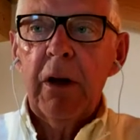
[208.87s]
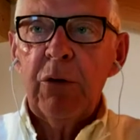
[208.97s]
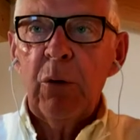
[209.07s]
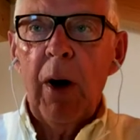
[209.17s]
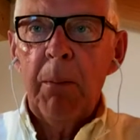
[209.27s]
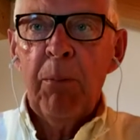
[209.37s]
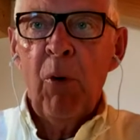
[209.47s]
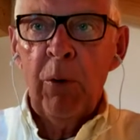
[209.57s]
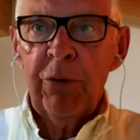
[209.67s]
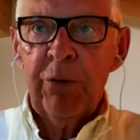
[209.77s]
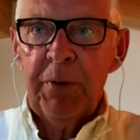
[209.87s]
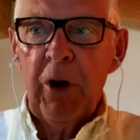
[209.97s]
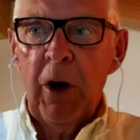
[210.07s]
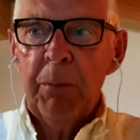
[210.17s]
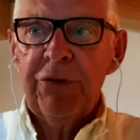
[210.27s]
you are born to
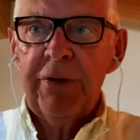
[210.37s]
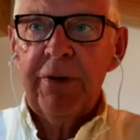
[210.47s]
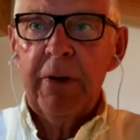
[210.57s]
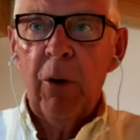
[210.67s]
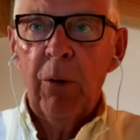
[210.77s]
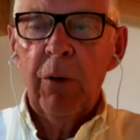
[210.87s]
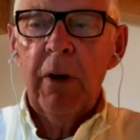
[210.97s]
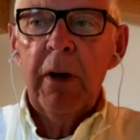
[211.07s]
become a CEO.